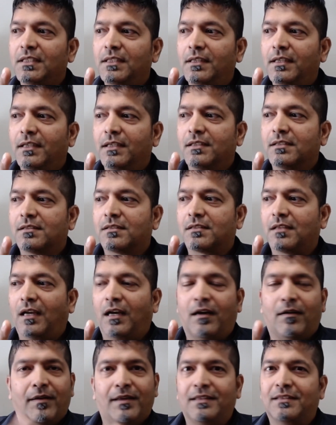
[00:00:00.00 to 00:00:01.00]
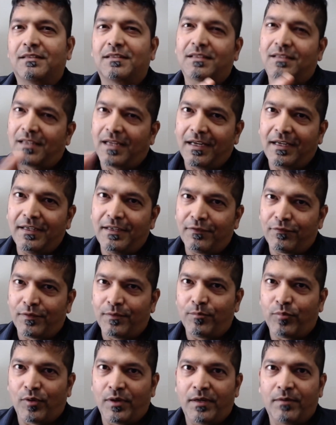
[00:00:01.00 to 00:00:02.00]
is, and this is a slightly
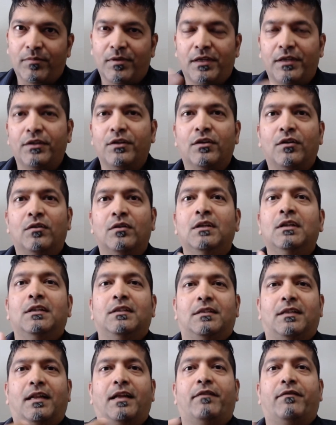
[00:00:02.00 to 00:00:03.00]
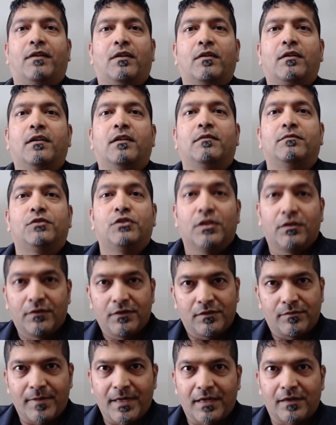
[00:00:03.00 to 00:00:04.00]
different point, but that I founded a
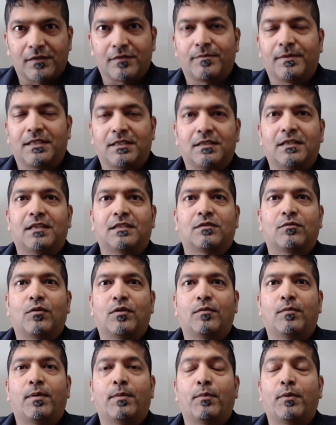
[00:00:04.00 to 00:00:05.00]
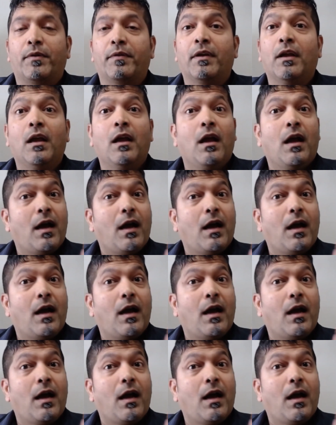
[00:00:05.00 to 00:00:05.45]
children's makerspace, so that's what my motive.